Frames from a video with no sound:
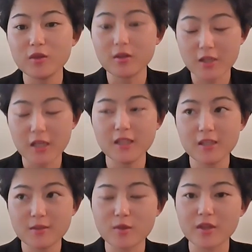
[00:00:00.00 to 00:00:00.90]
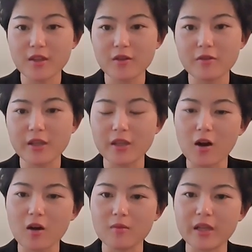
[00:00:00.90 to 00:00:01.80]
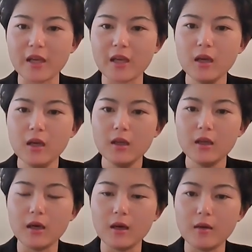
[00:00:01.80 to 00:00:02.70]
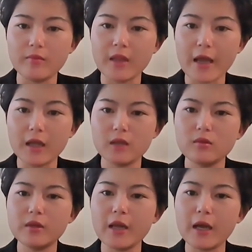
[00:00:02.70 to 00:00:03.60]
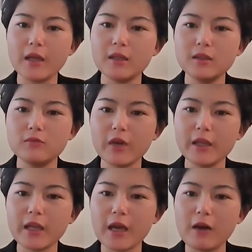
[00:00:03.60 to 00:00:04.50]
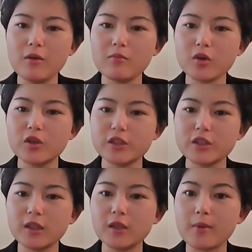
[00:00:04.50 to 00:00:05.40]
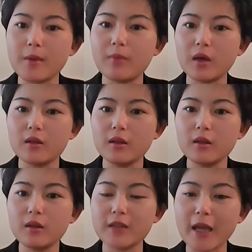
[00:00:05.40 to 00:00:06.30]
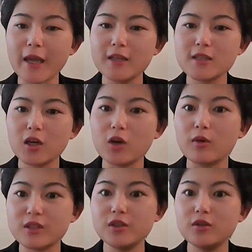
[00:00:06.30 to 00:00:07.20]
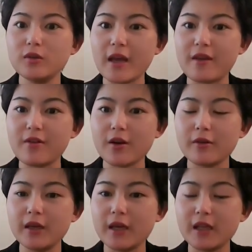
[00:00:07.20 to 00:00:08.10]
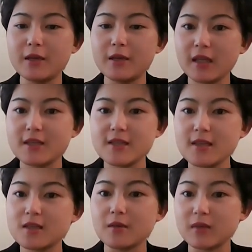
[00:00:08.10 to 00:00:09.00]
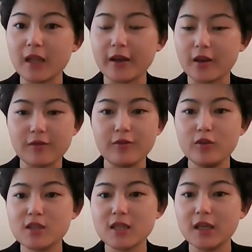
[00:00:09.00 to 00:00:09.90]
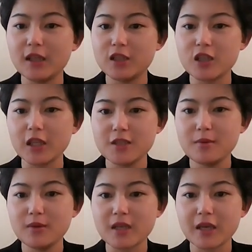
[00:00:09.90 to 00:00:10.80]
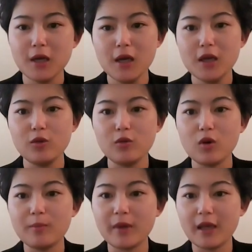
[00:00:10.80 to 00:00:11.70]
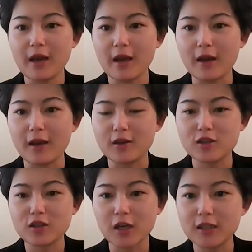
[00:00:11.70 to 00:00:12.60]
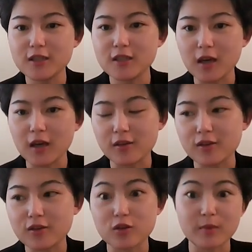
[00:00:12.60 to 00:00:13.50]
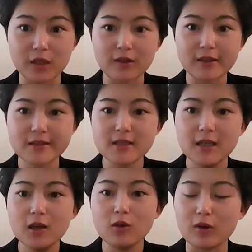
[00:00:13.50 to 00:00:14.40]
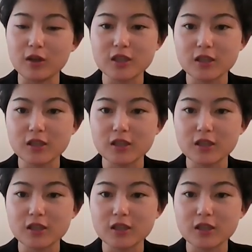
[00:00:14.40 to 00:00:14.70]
Chinese music theory and the harmony that right now it merged a little bit, but decades ago is still a very independent system. Like if you study Chinese music, you will be a Chinese instrumentalist, or